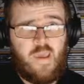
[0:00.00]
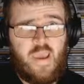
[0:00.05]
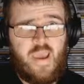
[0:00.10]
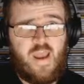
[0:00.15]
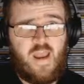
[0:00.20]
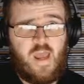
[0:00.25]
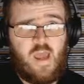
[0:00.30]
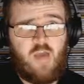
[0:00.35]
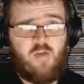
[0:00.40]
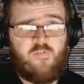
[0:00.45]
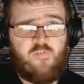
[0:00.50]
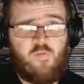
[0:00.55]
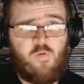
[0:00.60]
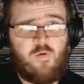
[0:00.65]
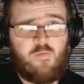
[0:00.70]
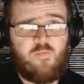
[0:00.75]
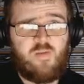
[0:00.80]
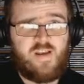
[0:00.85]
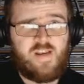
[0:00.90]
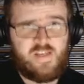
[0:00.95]
Hello
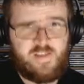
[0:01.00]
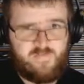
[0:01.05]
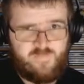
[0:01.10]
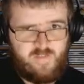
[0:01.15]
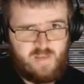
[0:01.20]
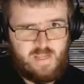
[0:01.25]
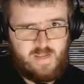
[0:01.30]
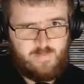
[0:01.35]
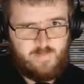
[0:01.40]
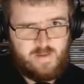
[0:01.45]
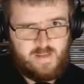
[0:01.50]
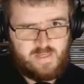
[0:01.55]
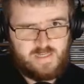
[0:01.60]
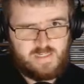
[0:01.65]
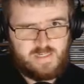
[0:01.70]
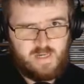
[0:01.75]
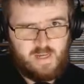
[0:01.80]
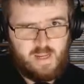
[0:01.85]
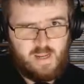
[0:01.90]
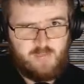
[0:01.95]
everyone, my name is
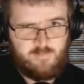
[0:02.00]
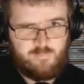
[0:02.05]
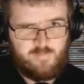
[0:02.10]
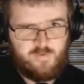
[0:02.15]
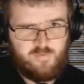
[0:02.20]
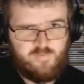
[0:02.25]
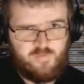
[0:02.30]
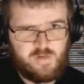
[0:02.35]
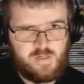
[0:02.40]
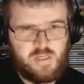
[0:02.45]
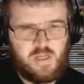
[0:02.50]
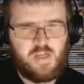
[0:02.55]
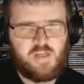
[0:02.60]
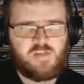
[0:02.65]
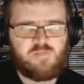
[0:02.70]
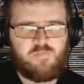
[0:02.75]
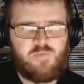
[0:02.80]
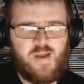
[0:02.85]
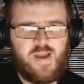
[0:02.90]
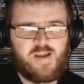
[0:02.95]
FlareBlitzed here, and we've
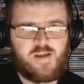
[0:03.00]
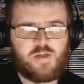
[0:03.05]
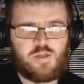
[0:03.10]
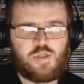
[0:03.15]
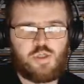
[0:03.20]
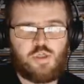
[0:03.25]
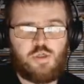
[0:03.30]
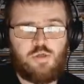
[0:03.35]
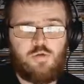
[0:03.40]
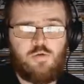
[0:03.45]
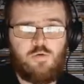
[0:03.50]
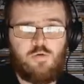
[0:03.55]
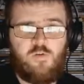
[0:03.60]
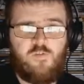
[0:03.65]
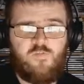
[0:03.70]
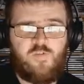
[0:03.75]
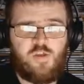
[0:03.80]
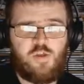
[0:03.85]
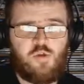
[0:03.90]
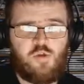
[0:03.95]
returned back to
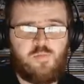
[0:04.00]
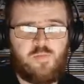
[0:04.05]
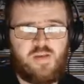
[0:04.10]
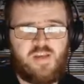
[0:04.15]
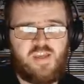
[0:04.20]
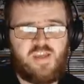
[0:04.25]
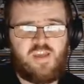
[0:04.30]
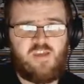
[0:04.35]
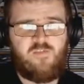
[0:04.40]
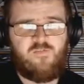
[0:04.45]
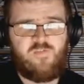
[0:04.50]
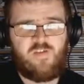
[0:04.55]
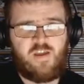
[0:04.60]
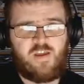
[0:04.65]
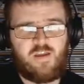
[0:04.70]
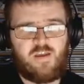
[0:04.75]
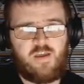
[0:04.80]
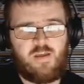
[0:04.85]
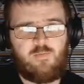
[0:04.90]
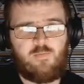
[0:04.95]
the Yume Nikki
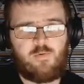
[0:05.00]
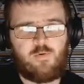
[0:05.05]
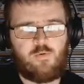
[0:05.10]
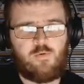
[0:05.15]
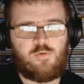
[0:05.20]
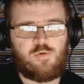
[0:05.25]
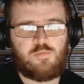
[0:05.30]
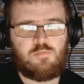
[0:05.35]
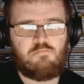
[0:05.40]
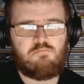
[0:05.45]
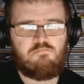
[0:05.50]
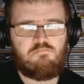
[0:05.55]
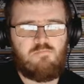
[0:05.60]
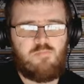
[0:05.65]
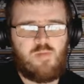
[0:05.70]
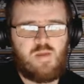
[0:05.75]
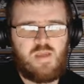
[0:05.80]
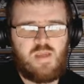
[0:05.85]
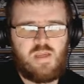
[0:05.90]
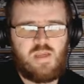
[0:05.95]
fan game called
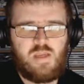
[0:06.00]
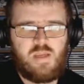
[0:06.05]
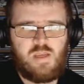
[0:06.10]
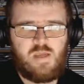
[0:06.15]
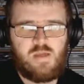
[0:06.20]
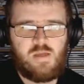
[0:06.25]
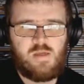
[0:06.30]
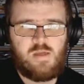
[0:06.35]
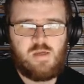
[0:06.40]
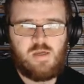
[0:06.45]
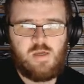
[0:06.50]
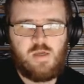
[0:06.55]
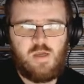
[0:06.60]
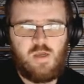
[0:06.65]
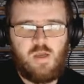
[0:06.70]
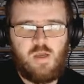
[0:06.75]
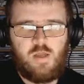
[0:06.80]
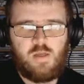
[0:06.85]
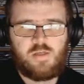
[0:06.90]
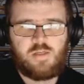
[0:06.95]
Me.
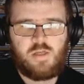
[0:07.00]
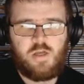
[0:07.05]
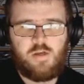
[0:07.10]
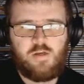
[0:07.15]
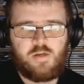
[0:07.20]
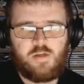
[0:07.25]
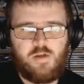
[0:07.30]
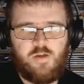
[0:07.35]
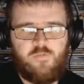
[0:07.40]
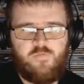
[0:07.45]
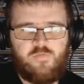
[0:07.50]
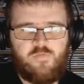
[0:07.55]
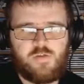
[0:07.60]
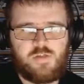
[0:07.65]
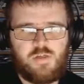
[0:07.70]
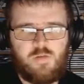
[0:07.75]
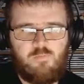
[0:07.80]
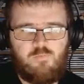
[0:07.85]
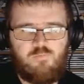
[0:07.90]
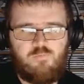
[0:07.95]
Time to go through
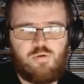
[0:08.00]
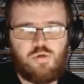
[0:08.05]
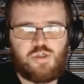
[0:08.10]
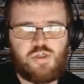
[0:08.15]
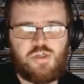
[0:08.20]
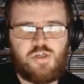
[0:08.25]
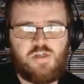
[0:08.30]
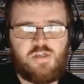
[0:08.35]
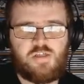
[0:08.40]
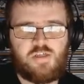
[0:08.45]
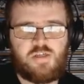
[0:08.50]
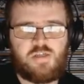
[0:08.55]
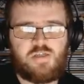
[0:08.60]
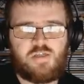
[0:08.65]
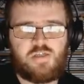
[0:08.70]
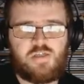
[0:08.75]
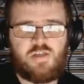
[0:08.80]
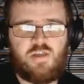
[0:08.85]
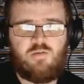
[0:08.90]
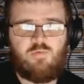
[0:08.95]
some bushes and
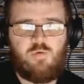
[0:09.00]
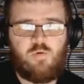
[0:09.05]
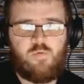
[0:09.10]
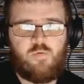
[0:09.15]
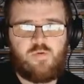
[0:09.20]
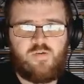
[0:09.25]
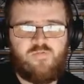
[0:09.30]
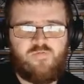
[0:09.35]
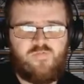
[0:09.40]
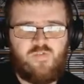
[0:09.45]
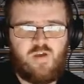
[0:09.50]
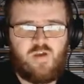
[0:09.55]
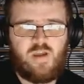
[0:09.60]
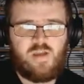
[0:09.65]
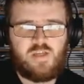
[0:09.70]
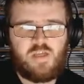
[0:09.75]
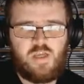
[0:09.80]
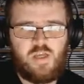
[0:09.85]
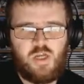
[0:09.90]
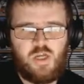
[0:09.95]
see what we can
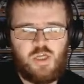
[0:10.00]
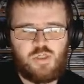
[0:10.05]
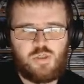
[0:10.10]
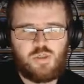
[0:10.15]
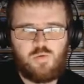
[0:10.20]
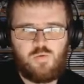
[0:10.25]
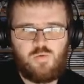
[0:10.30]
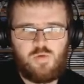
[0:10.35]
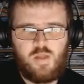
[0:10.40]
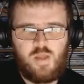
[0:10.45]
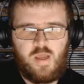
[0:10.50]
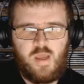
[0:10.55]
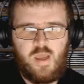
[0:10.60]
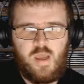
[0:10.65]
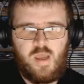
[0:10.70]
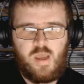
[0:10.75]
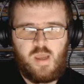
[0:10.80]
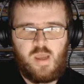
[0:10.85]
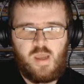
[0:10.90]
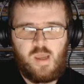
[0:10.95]
find here
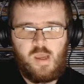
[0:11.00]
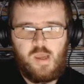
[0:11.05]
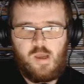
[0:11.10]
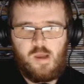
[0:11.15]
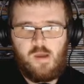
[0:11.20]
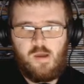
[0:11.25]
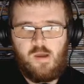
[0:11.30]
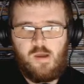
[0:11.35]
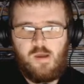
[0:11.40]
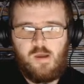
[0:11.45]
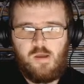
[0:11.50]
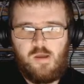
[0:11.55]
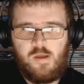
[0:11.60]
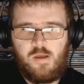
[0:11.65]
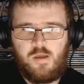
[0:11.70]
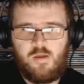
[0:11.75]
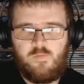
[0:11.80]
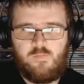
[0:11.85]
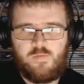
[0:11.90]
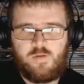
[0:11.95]
today.
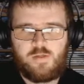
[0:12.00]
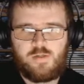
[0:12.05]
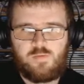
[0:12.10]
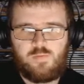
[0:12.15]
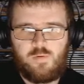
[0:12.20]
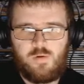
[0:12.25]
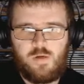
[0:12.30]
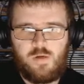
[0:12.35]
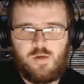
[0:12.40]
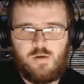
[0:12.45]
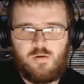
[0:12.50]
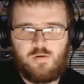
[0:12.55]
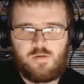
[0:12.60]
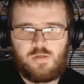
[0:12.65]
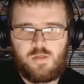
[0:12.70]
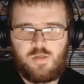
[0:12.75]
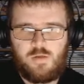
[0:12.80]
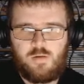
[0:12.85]
In this world.